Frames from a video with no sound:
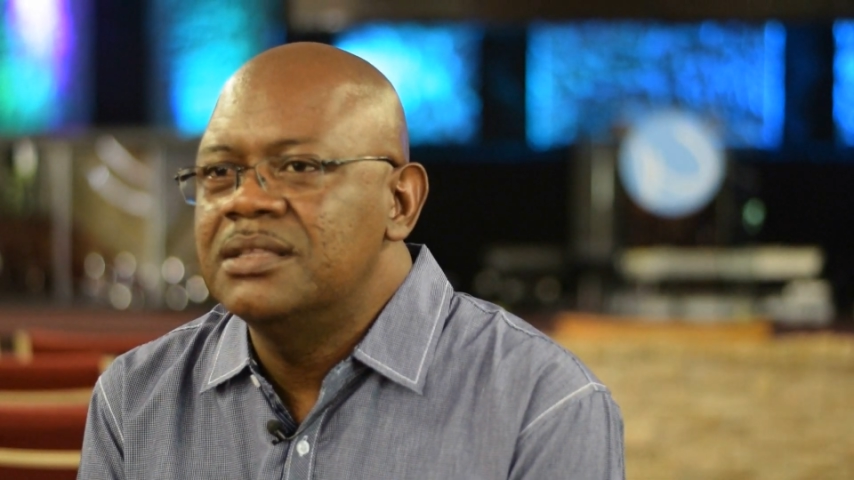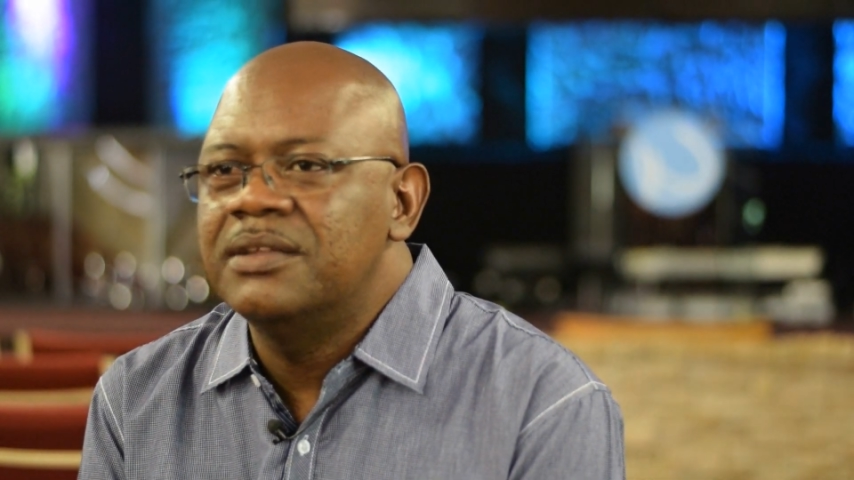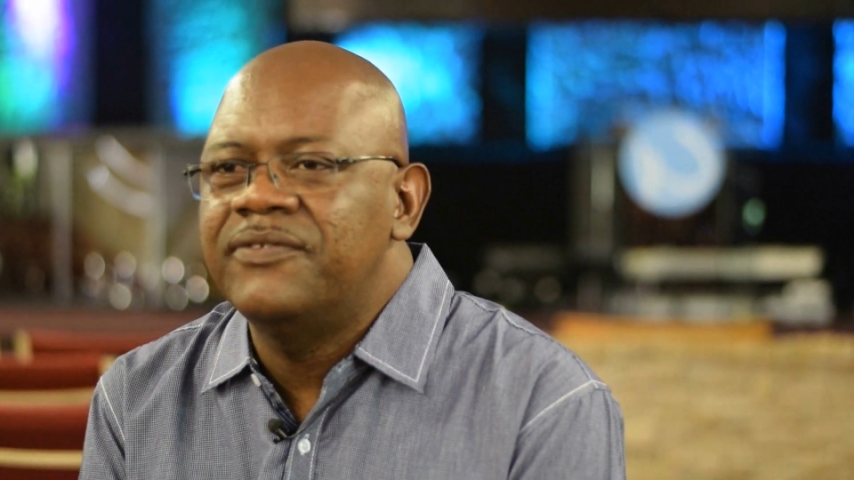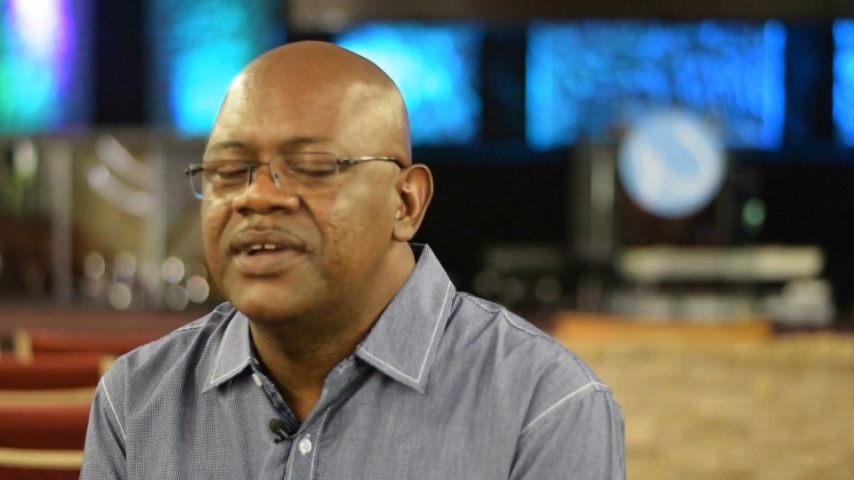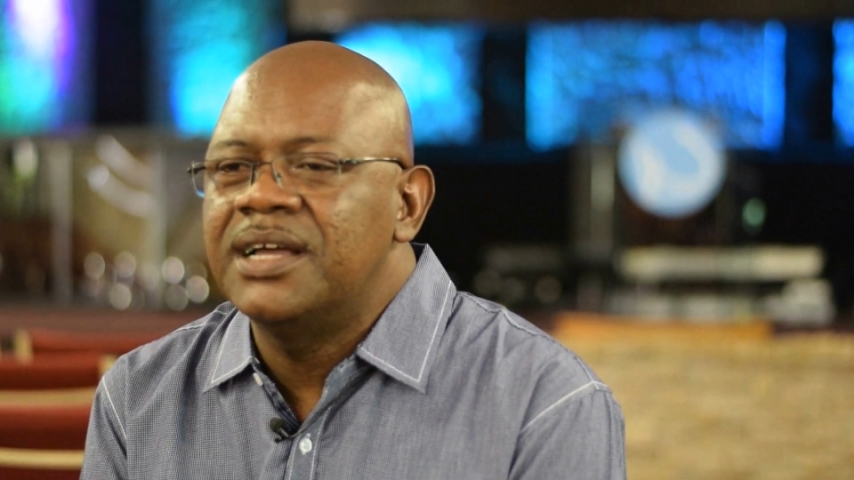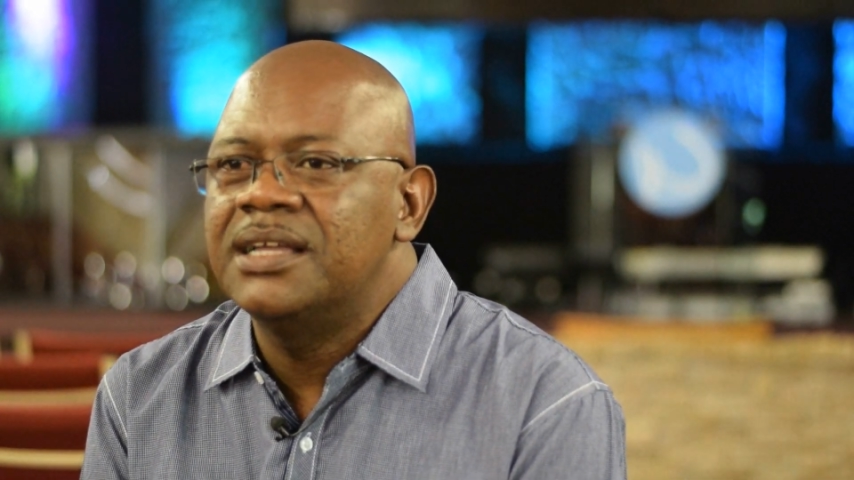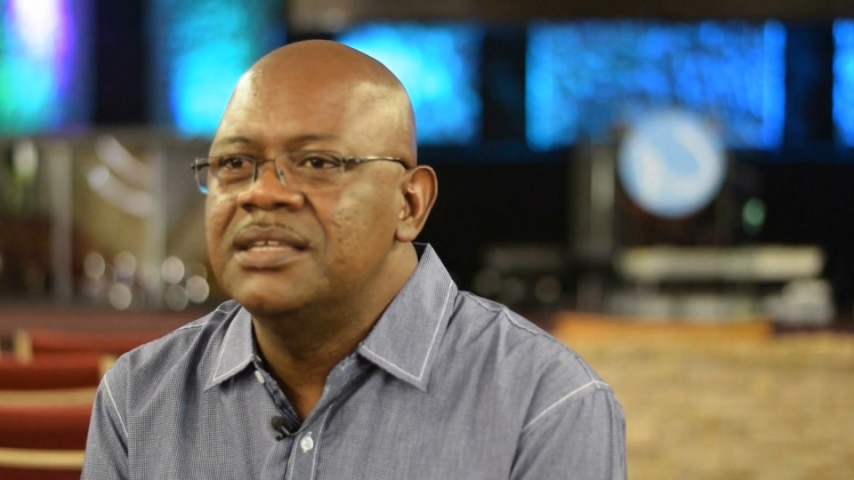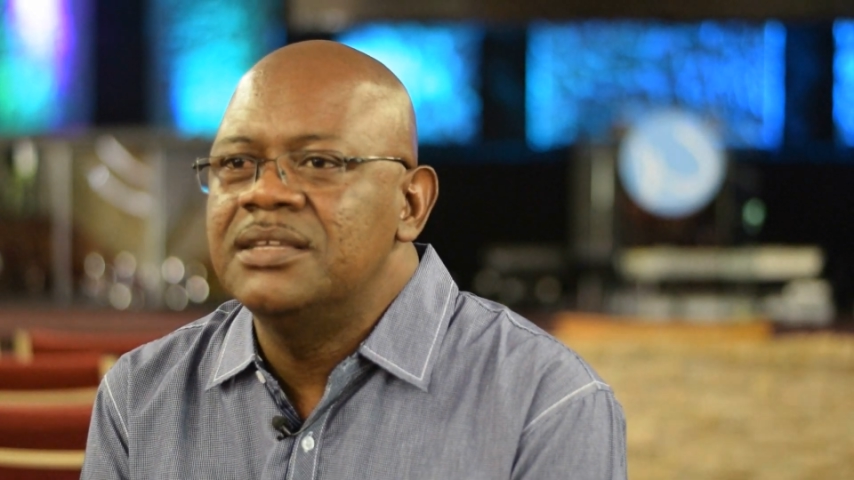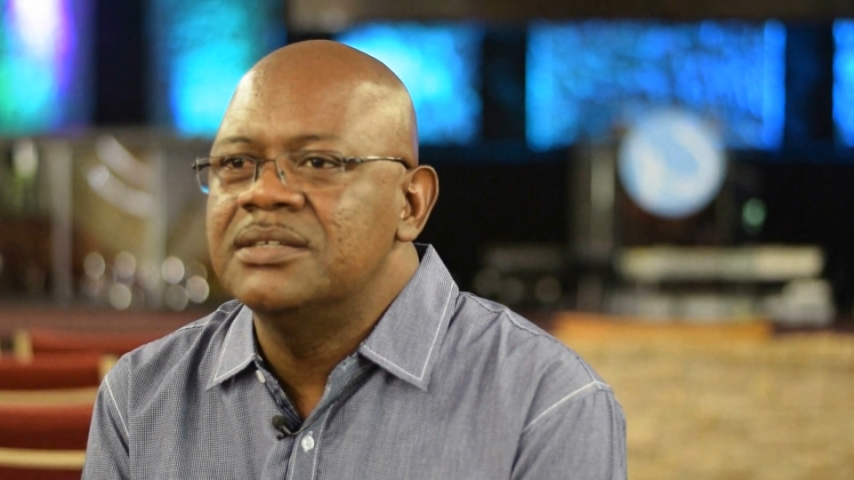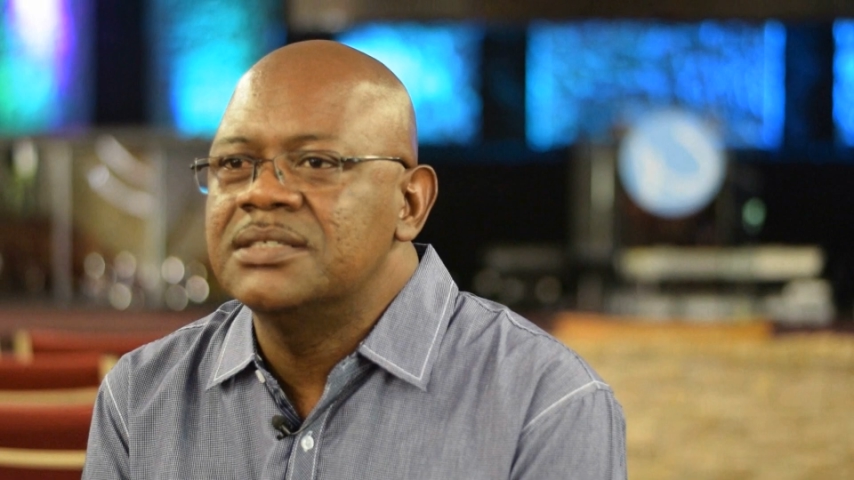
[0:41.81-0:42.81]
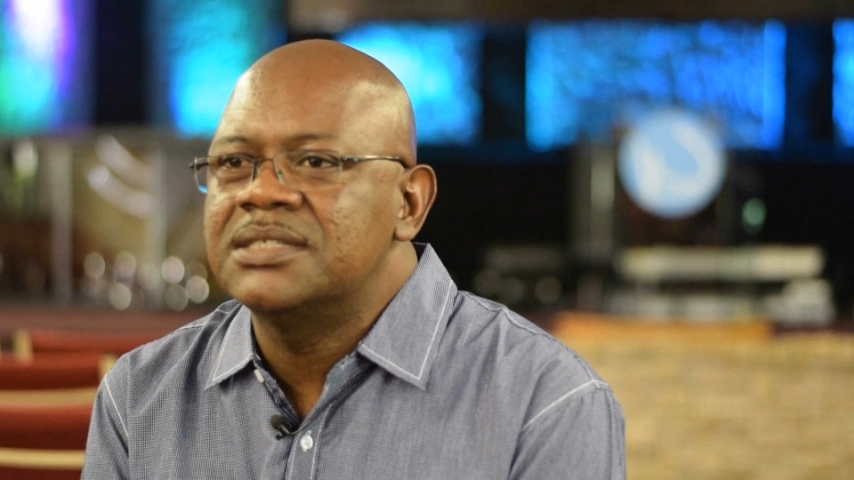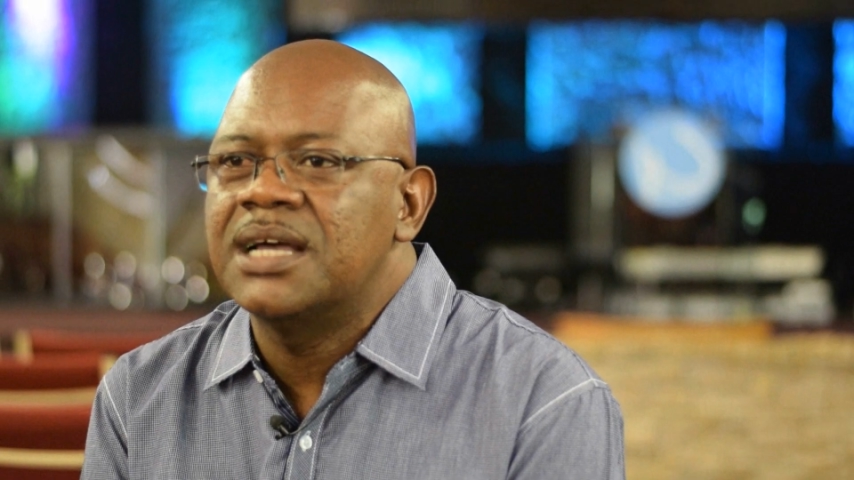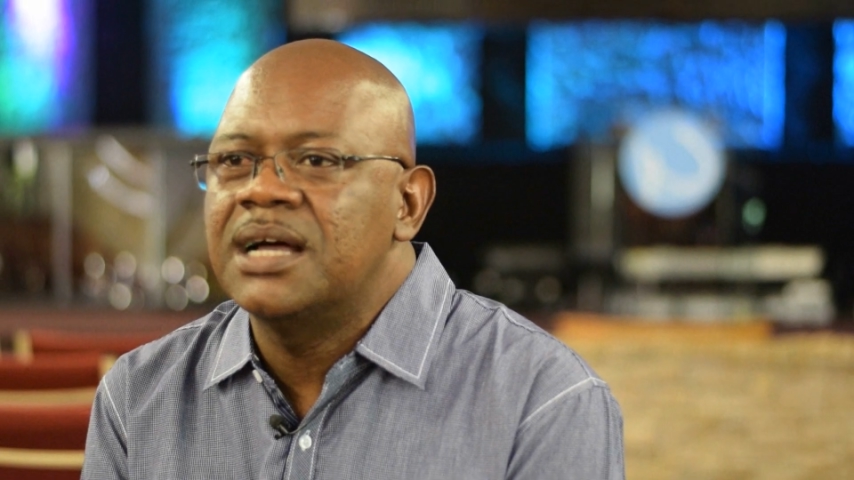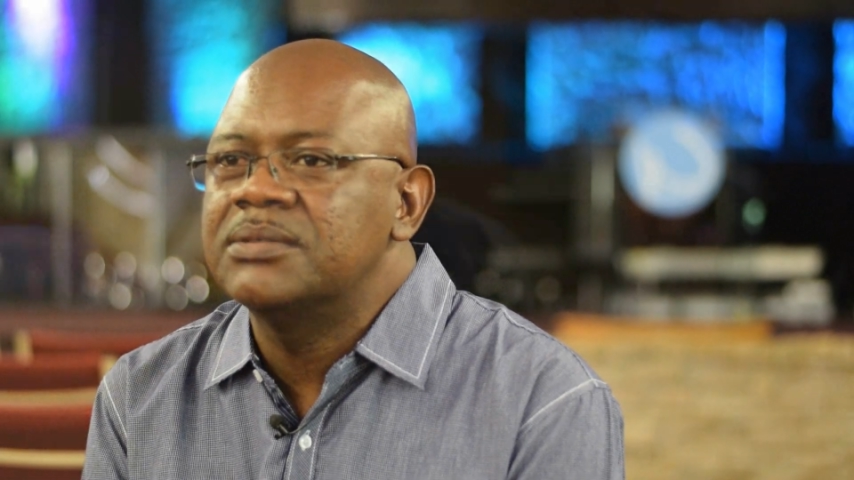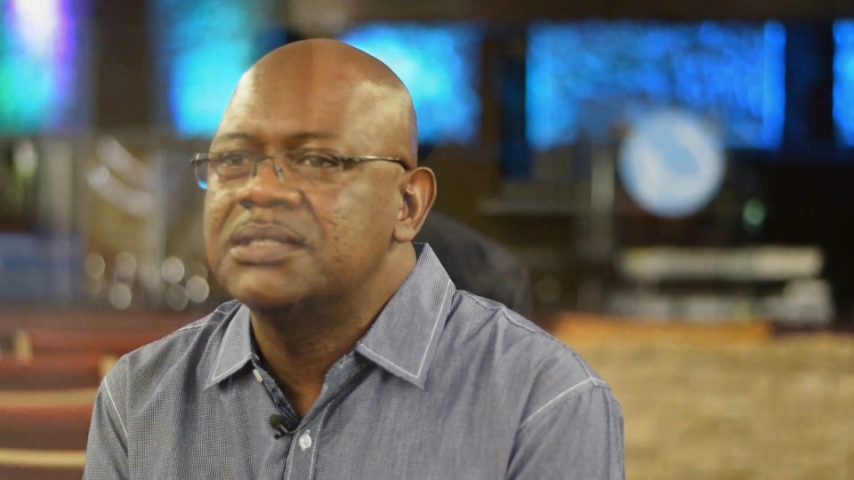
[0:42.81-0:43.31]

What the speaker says: to 5 years tops to